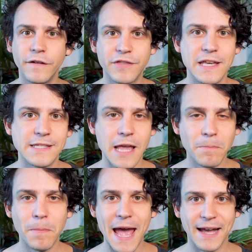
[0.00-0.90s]
of these
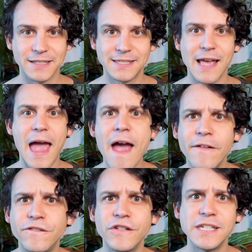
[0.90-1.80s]
impacts,
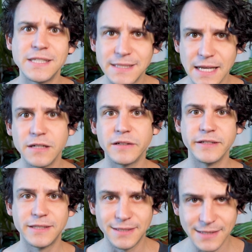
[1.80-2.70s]
every
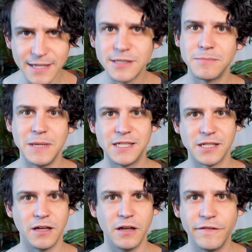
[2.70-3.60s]
single
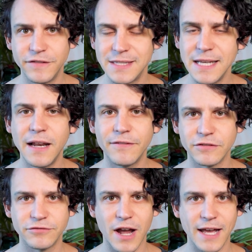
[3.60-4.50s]
centimetre of sea
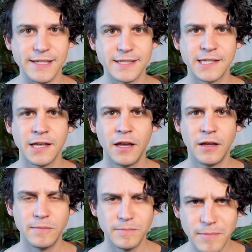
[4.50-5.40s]
level rise
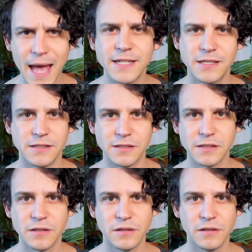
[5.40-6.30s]
matters.